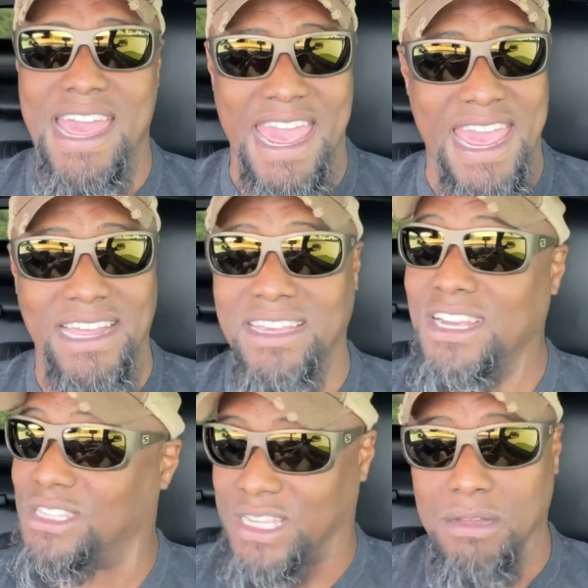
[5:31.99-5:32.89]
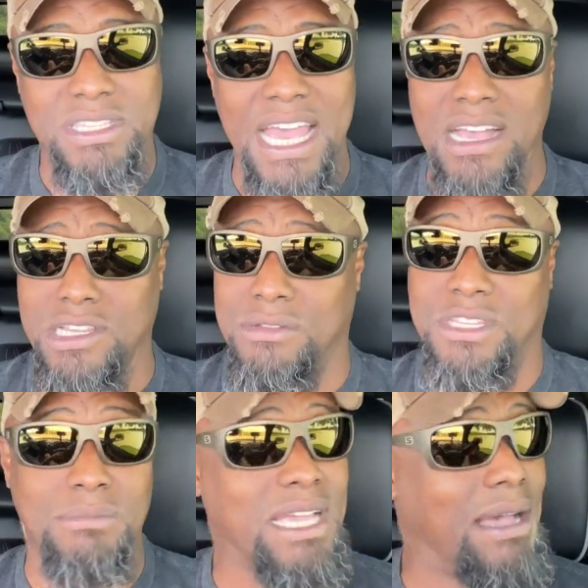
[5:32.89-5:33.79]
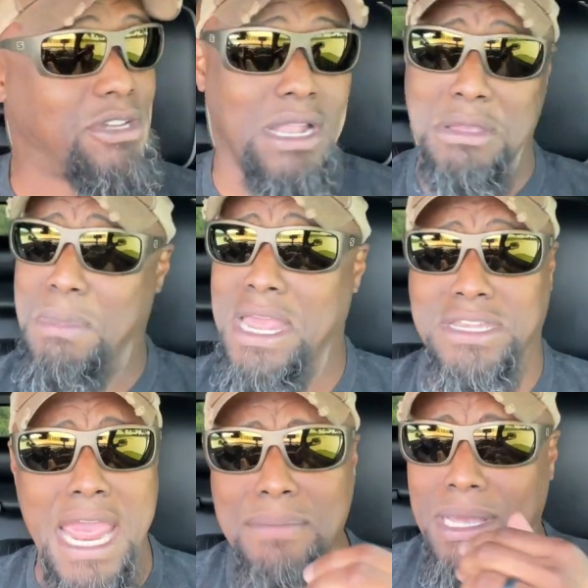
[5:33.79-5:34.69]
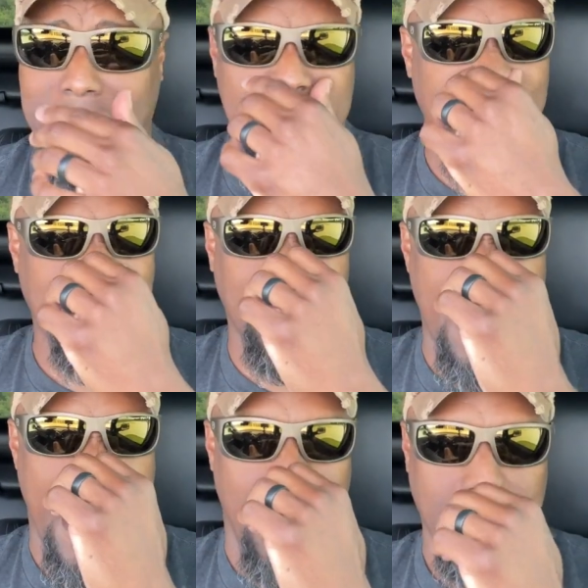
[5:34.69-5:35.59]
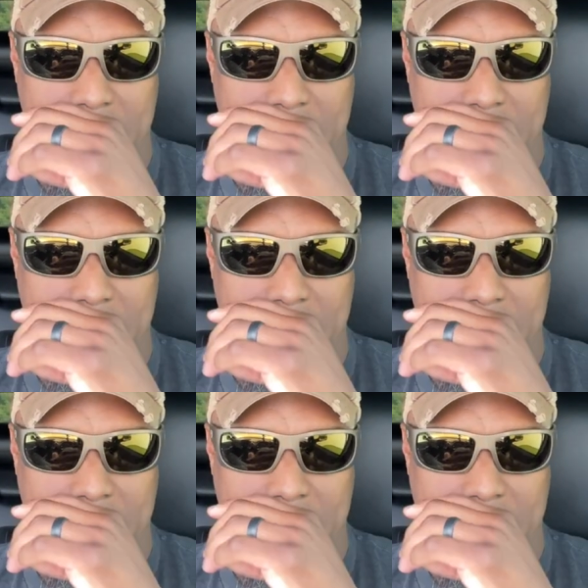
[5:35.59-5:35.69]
And sometimes they're like, man, damn, that thing is loud.